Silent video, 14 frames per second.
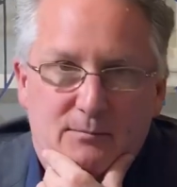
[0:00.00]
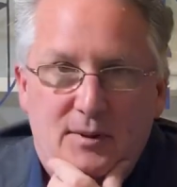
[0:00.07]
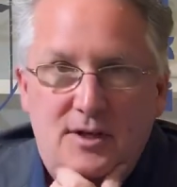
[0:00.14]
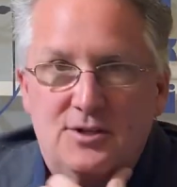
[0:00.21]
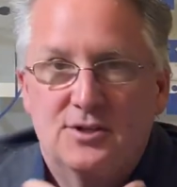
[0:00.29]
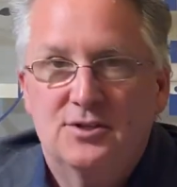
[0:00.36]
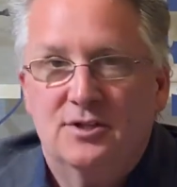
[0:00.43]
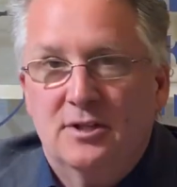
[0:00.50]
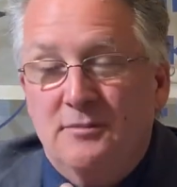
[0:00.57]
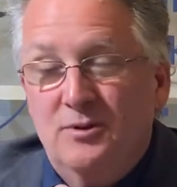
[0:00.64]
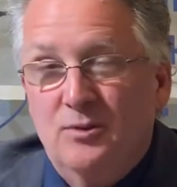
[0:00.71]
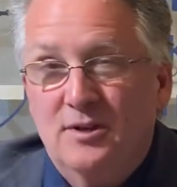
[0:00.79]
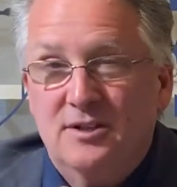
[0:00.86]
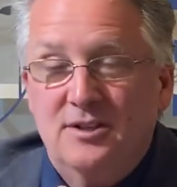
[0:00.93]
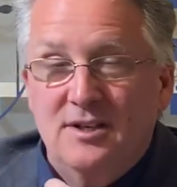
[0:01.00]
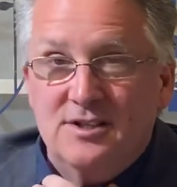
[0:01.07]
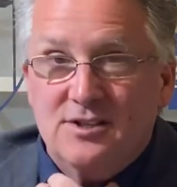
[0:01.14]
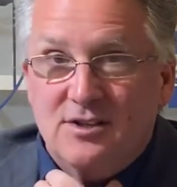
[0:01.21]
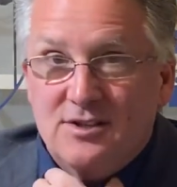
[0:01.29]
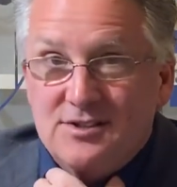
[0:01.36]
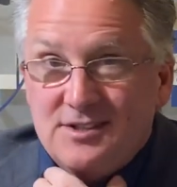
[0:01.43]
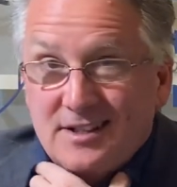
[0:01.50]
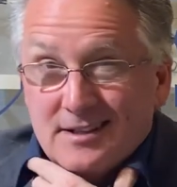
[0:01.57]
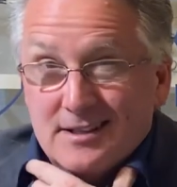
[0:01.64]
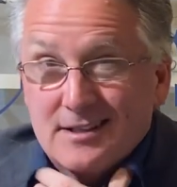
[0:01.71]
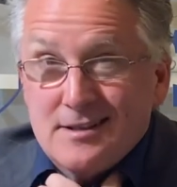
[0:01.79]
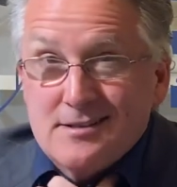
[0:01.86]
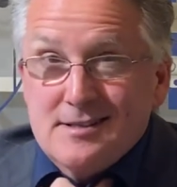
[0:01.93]
Patients coming to our clinics cost
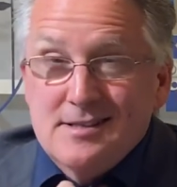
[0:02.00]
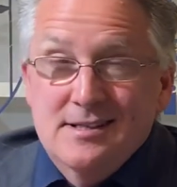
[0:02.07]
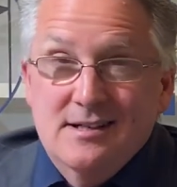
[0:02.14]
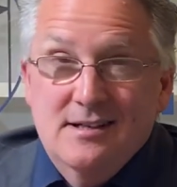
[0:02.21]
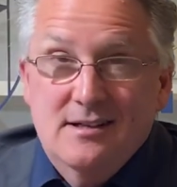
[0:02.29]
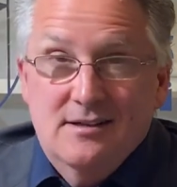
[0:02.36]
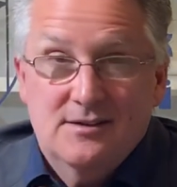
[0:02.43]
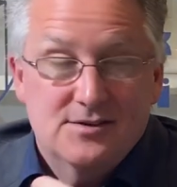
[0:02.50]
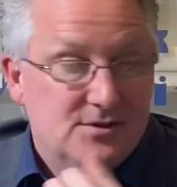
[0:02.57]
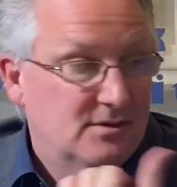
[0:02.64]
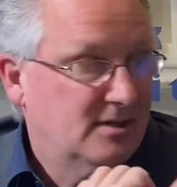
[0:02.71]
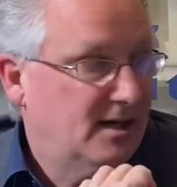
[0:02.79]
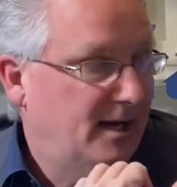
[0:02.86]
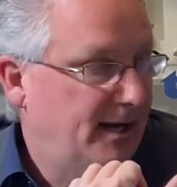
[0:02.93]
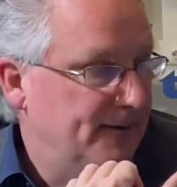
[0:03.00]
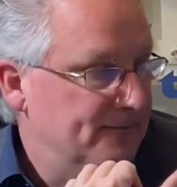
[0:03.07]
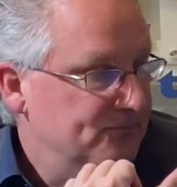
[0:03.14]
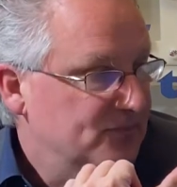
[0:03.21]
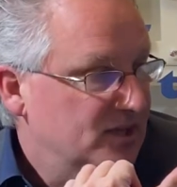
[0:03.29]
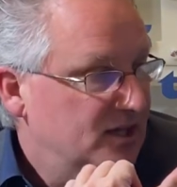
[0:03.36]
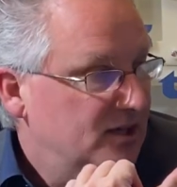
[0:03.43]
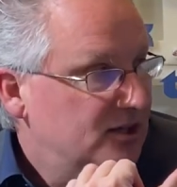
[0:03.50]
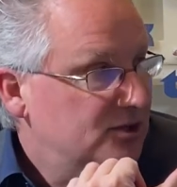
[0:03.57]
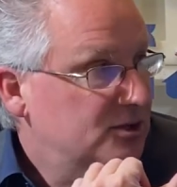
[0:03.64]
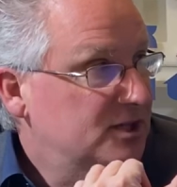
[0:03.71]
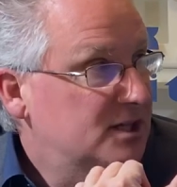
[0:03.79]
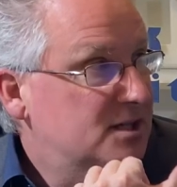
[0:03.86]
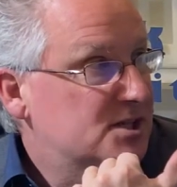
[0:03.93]
$10,000, okay?
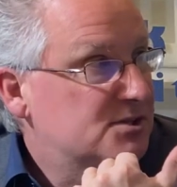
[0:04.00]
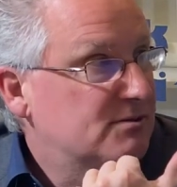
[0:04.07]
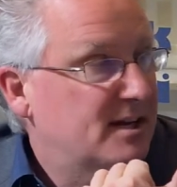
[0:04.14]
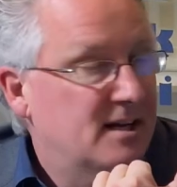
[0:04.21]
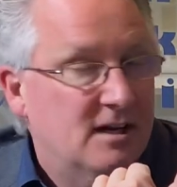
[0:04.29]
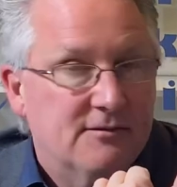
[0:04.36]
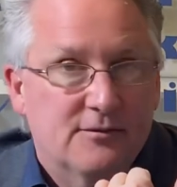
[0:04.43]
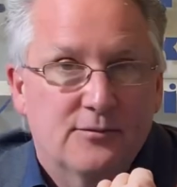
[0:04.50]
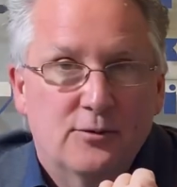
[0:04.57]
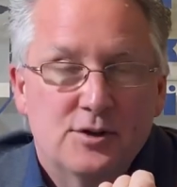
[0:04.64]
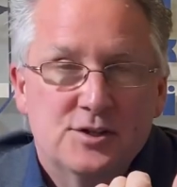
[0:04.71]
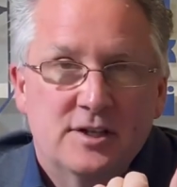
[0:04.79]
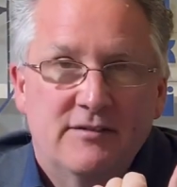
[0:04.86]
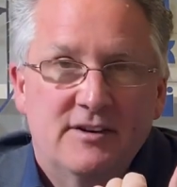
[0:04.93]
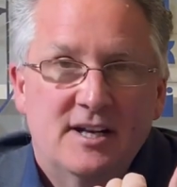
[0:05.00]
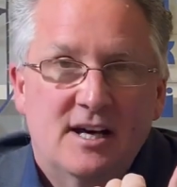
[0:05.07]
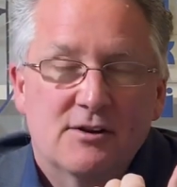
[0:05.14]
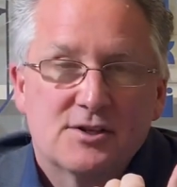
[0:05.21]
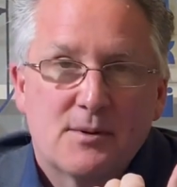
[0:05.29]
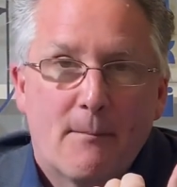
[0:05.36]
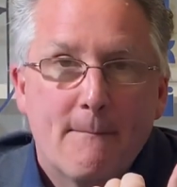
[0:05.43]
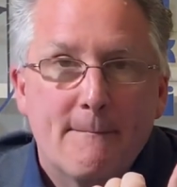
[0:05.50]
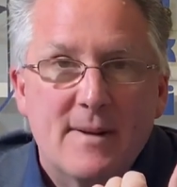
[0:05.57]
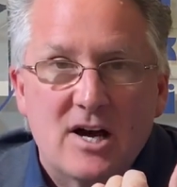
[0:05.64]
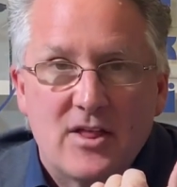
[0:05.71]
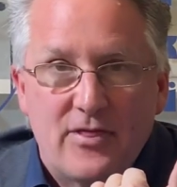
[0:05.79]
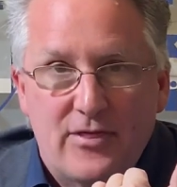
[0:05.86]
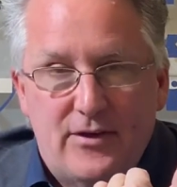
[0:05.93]
You can get this right now for $47 a
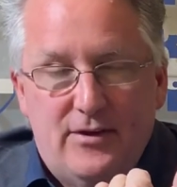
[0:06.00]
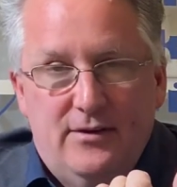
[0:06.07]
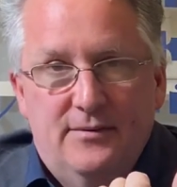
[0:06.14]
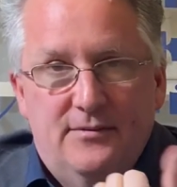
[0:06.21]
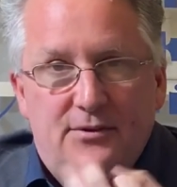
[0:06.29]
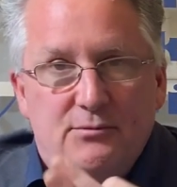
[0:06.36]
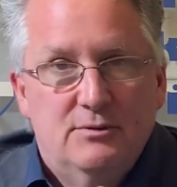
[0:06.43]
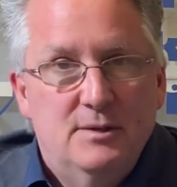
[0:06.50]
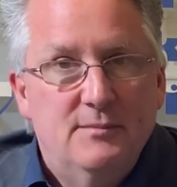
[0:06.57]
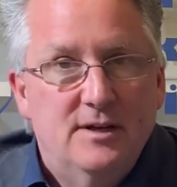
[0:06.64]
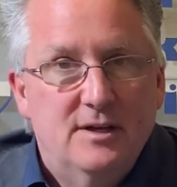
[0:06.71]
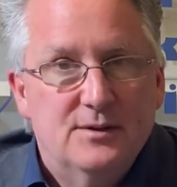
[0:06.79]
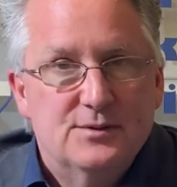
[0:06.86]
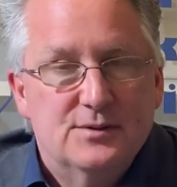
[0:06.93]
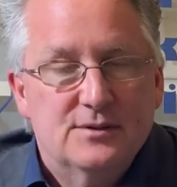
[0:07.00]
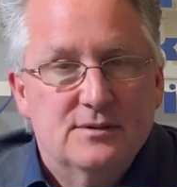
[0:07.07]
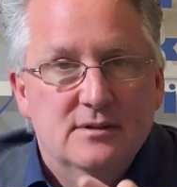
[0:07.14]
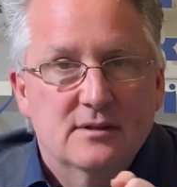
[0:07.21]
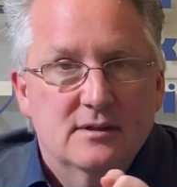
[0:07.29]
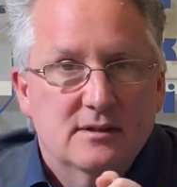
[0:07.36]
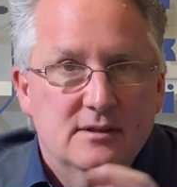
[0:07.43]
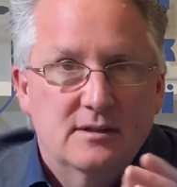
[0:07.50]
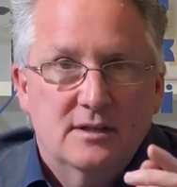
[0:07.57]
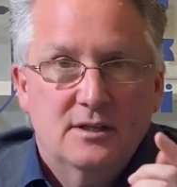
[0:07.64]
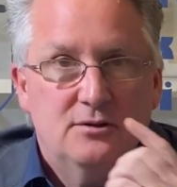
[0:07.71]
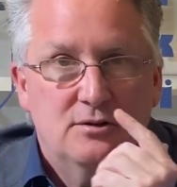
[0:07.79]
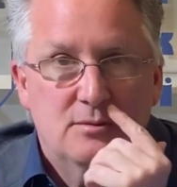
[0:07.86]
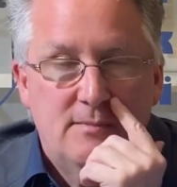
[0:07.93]
month. 3 months. You
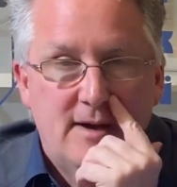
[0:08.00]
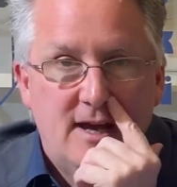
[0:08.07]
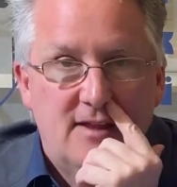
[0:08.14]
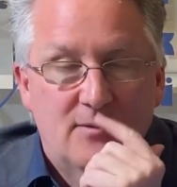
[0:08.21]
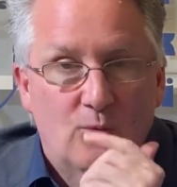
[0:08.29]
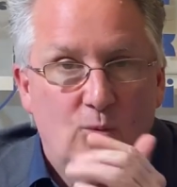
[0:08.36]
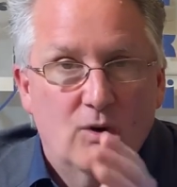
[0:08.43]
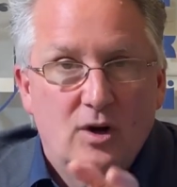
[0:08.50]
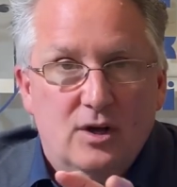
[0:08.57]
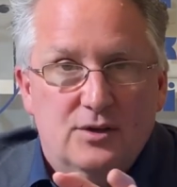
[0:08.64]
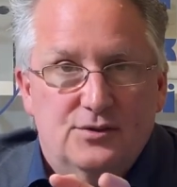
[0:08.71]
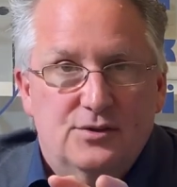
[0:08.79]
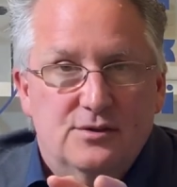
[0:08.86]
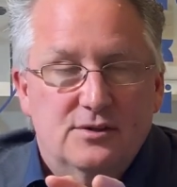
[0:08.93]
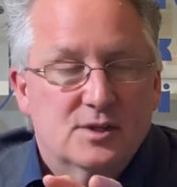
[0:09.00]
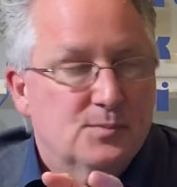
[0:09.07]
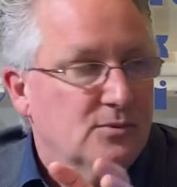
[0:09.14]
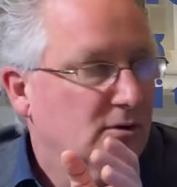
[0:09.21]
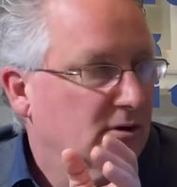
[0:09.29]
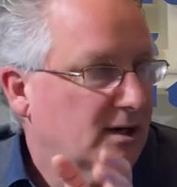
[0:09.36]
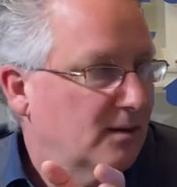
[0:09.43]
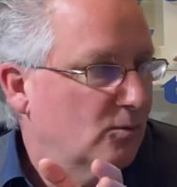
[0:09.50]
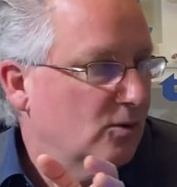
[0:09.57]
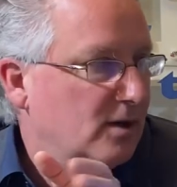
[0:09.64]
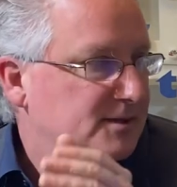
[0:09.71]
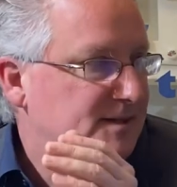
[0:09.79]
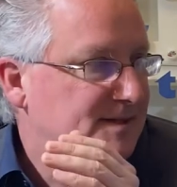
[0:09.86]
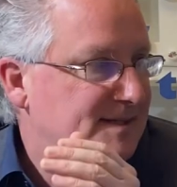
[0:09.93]
can do the math, it works. This program
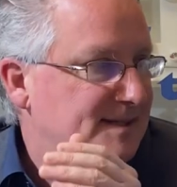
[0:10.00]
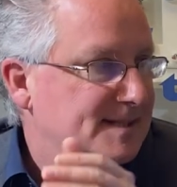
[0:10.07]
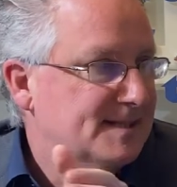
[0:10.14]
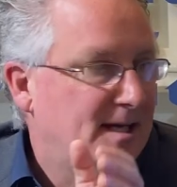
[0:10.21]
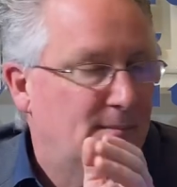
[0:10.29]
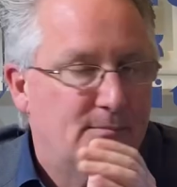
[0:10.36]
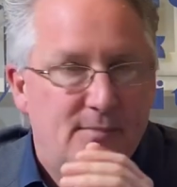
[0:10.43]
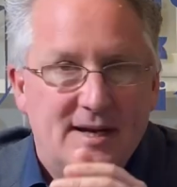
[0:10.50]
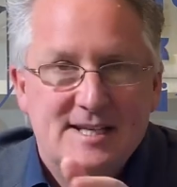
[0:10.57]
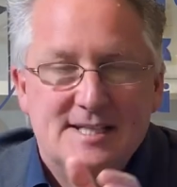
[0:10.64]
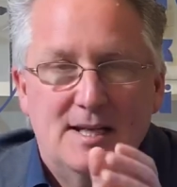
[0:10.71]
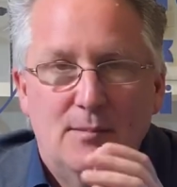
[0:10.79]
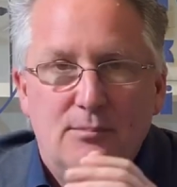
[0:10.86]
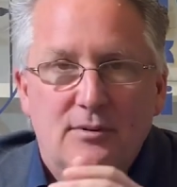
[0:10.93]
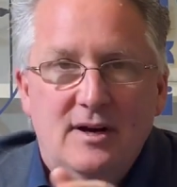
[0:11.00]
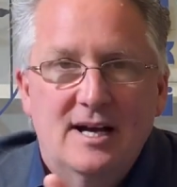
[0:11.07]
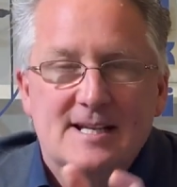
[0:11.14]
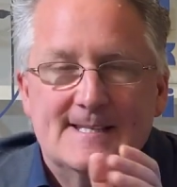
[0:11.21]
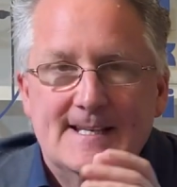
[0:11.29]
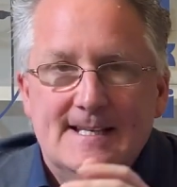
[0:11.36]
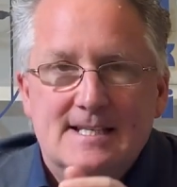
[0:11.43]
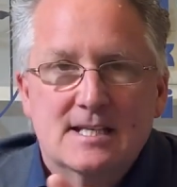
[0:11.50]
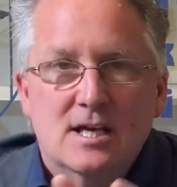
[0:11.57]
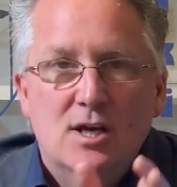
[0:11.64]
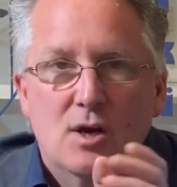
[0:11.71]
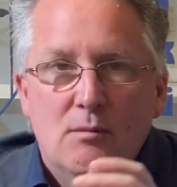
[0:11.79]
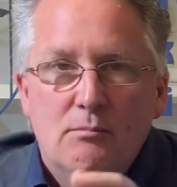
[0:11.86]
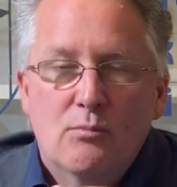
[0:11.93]
works. It's a step-by-step process.
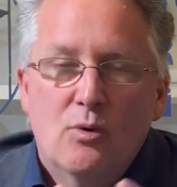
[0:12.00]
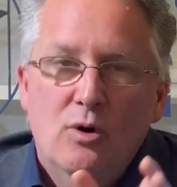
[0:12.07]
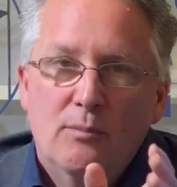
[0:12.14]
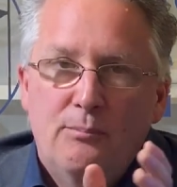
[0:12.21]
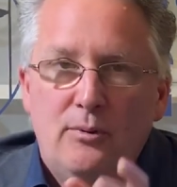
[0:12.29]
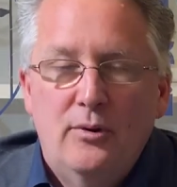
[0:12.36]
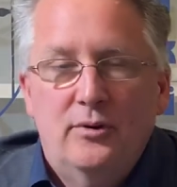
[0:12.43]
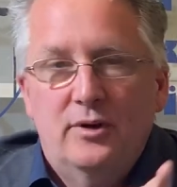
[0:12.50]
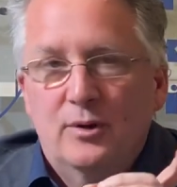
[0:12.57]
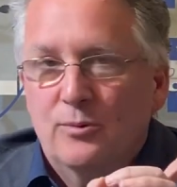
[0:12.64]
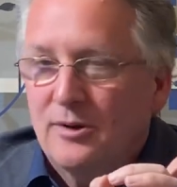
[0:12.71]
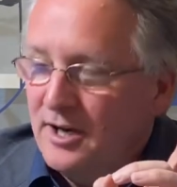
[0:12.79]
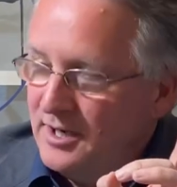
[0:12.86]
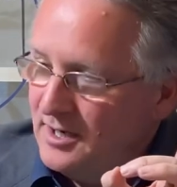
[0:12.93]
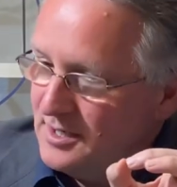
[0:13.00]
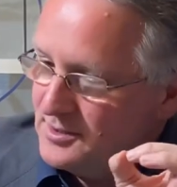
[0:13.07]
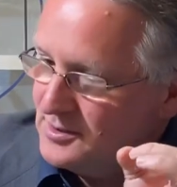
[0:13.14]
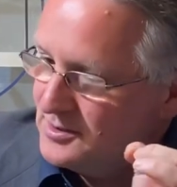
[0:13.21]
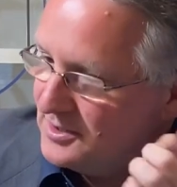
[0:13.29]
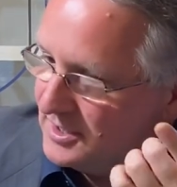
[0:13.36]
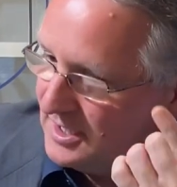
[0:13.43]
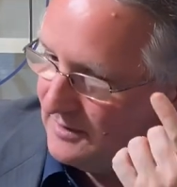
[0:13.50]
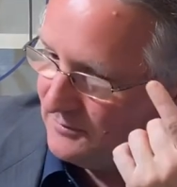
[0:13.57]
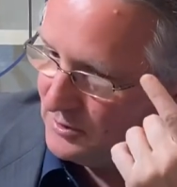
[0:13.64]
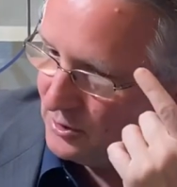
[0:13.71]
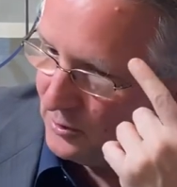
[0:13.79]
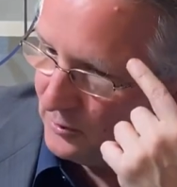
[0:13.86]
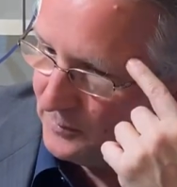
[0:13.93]
More importantly, what it does is it gives
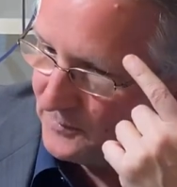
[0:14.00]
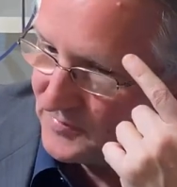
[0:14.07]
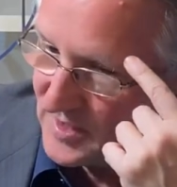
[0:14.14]
you